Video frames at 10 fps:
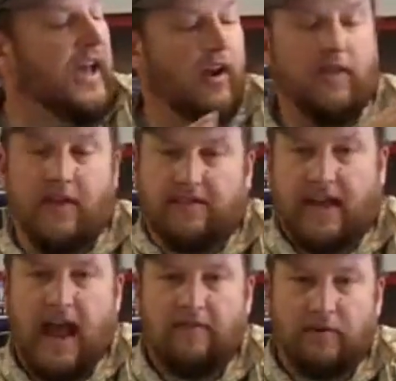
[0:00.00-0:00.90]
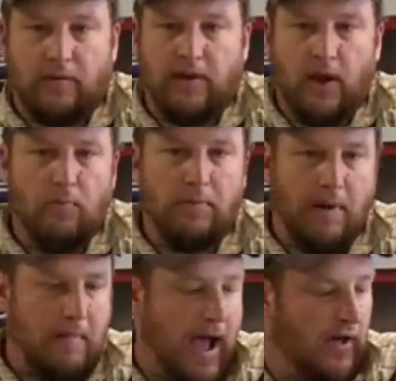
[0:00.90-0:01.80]
and on this I have to really open
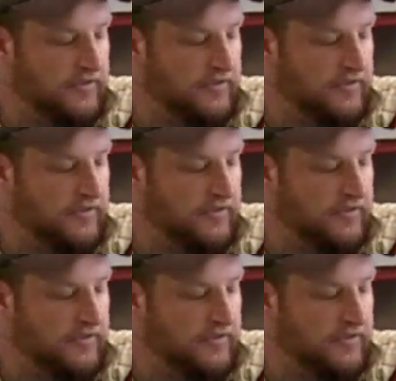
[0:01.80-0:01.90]
my mouth.